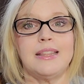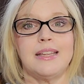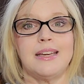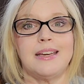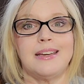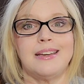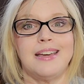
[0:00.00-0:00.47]

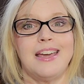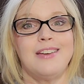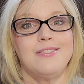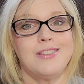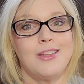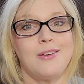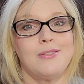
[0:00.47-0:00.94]
anything,
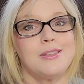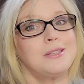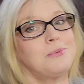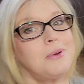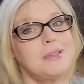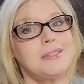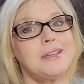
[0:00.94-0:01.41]
even though
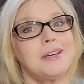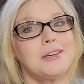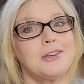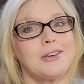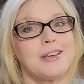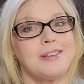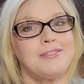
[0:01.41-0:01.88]
this wasn't a
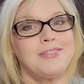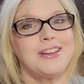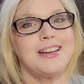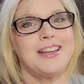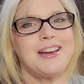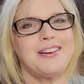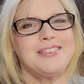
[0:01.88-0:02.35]
cooking
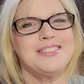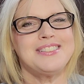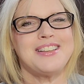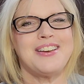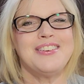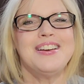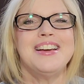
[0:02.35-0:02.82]
video.
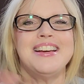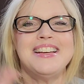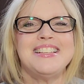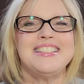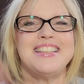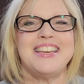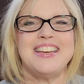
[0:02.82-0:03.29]

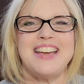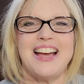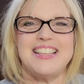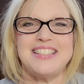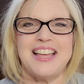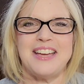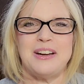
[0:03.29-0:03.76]
So see you
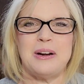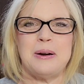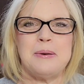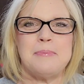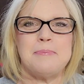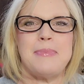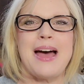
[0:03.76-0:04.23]
guys
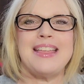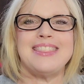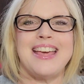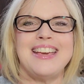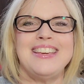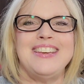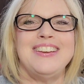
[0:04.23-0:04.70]
later. Bye.
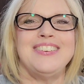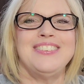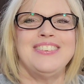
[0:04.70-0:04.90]
Thank